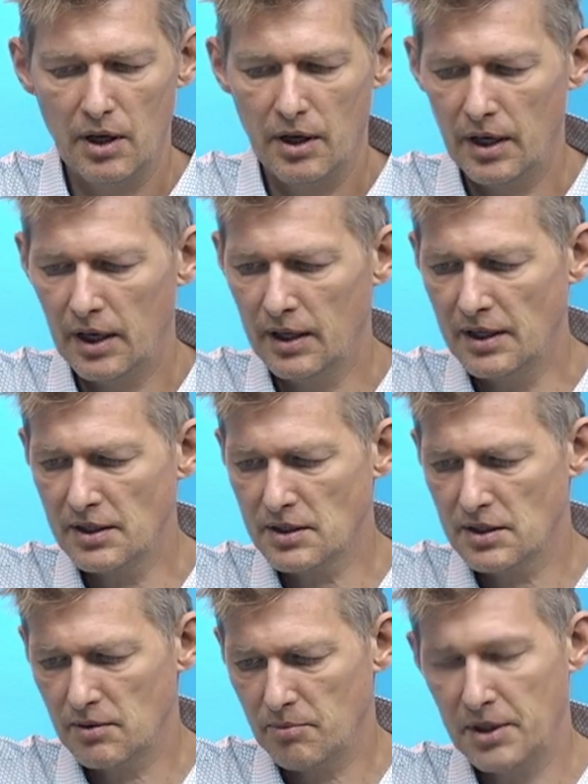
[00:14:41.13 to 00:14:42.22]
In
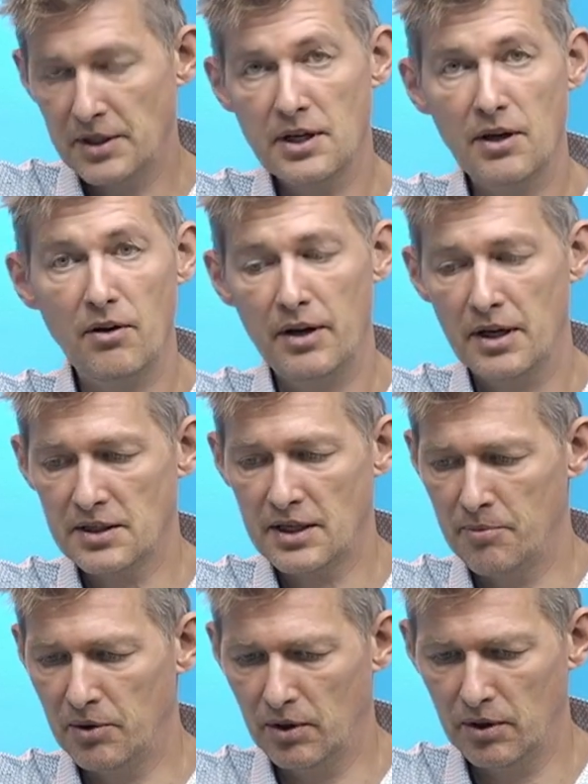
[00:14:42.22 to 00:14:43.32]
this particular
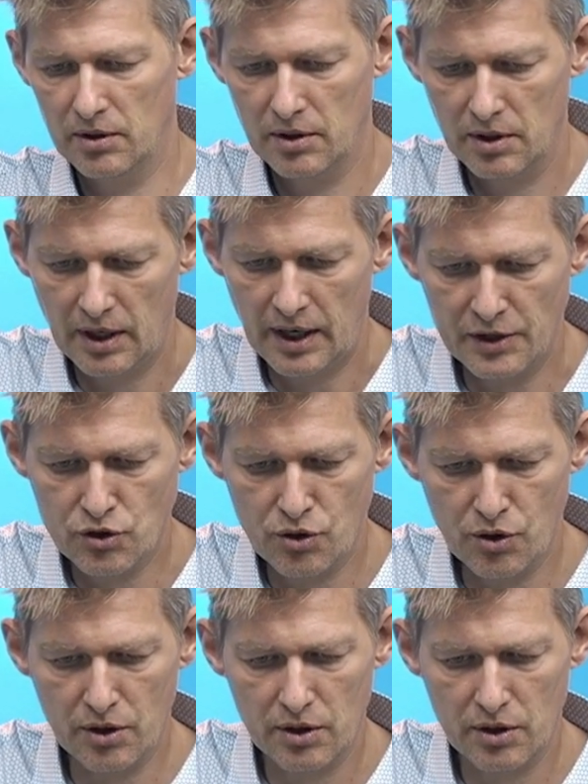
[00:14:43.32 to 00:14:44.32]
example, I took